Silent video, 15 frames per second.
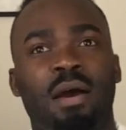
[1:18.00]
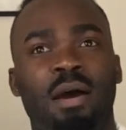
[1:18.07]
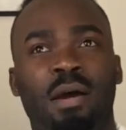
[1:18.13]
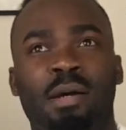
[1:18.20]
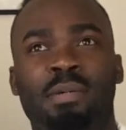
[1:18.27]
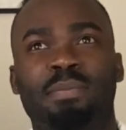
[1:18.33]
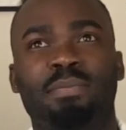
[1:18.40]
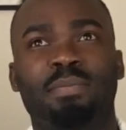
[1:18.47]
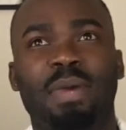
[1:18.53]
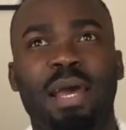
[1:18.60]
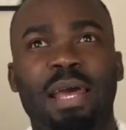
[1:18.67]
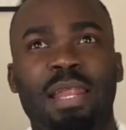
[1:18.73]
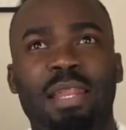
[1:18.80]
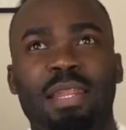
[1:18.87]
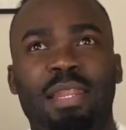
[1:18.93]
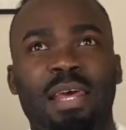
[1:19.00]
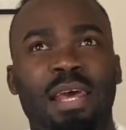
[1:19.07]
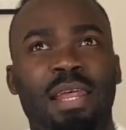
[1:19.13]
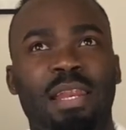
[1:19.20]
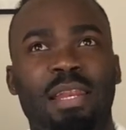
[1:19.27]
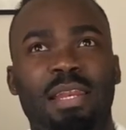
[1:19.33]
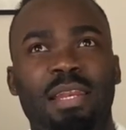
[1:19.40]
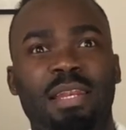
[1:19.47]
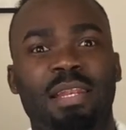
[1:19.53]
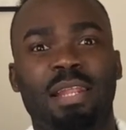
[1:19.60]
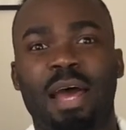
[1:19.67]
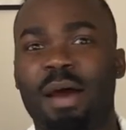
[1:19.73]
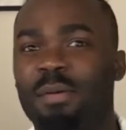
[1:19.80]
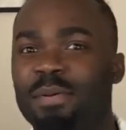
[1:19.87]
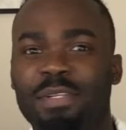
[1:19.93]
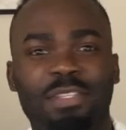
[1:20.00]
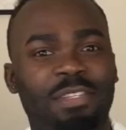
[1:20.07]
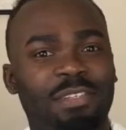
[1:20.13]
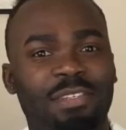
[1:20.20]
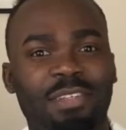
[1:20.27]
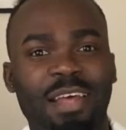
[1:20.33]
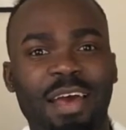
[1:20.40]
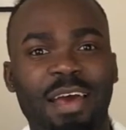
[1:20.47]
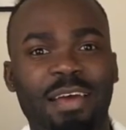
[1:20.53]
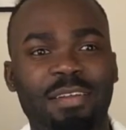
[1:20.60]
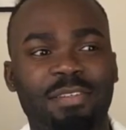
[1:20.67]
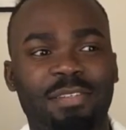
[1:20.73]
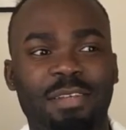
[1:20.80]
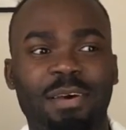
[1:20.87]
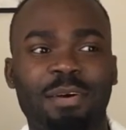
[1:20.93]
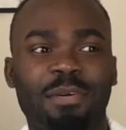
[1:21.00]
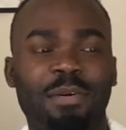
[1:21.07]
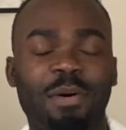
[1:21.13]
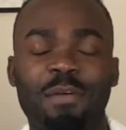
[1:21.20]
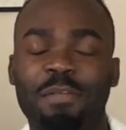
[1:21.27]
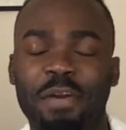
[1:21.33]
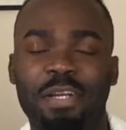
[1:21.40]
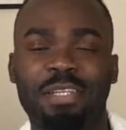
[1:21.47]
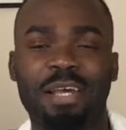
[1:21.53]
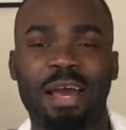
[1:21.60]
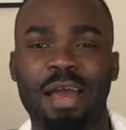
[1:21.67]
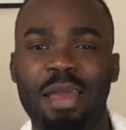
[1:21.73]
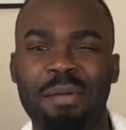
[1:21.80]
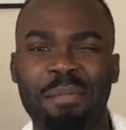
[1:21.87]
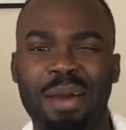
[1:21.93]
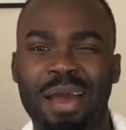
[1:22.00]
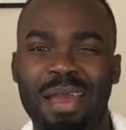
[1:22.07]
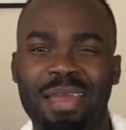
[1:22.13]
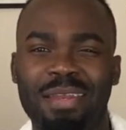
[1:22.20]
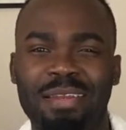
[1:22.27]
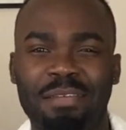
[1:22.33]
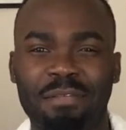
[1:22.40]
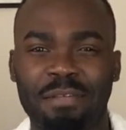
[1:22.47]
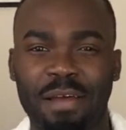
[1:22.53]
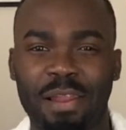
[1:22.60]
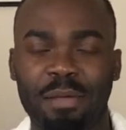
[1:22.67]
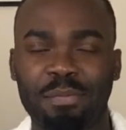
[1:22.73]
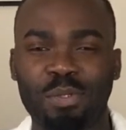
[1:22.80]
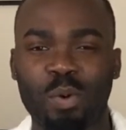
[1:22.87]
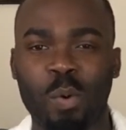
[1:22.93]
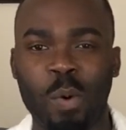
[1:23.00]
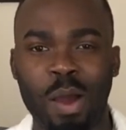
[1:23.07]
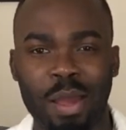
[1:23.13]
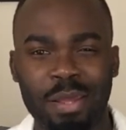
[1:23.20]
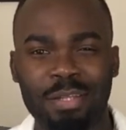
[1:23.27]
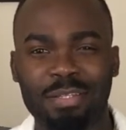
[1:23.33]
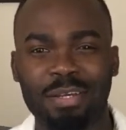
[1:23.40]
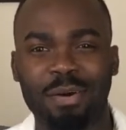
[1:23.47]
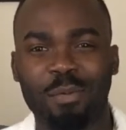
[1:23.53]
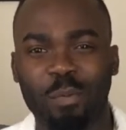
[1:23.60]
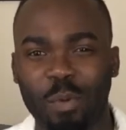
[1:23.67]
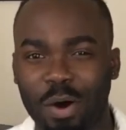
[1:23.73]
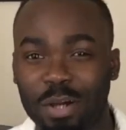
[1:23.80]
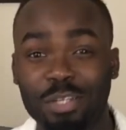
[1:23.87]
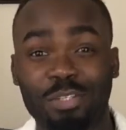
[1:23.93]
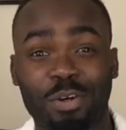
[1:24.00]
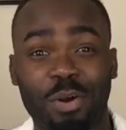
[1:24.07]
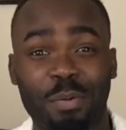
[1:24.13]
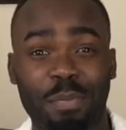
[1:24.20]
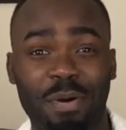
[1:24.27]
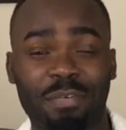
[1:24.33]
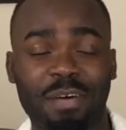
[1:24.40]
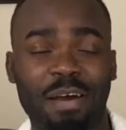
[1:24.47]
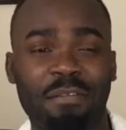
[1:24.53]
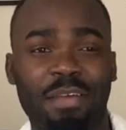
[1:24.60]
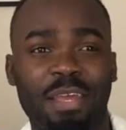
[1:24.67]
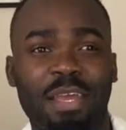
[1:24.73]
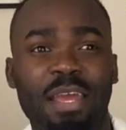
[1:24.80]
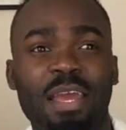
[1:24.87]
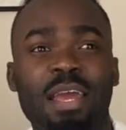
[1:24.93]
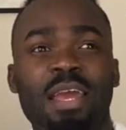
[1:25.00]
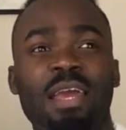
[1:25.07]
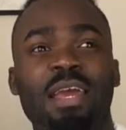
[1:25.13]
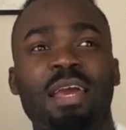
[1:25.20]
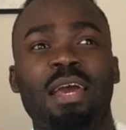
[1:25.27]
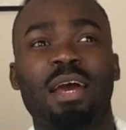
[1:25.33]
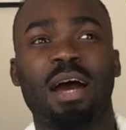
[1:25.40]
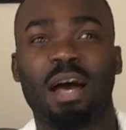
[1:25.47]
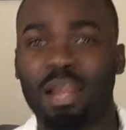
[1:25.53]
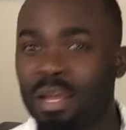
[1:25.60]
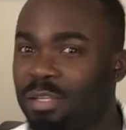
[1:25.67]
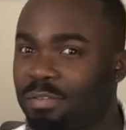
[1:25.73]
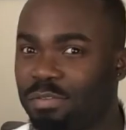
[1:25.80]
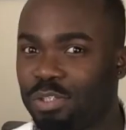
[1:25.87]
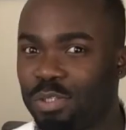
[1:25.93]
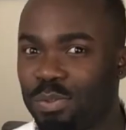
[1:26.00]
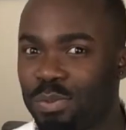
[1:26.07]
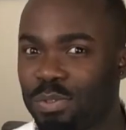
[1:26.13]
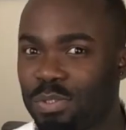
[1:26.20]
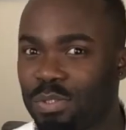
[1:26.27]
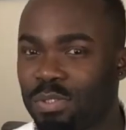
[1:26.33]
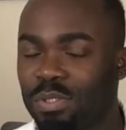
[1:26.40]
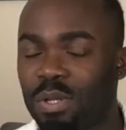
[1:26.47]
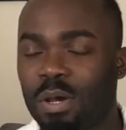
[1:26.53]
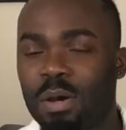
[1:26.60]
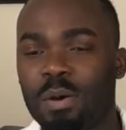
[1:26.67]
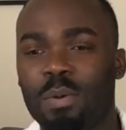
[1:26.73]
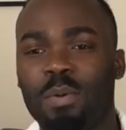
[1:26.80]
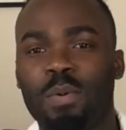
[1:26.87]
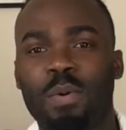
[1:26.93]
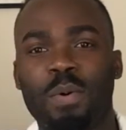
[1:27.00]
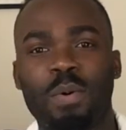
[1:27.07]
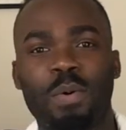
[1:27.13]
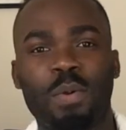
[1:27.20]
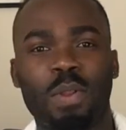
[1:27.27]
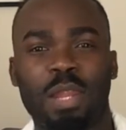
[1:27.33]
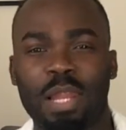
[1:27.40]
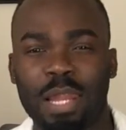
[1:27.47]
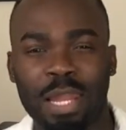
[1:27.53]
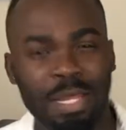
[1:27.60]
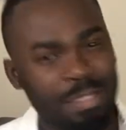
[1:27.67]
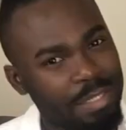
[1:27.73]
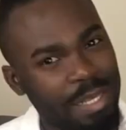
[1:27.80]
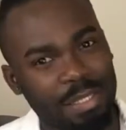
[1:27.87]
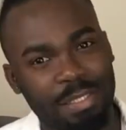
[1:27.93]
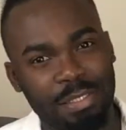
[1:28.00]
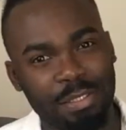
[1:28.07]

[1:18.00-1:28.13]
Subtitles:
And then that was just that. So over time I developed quite a wardrobe of having a lot of shoes. So let's get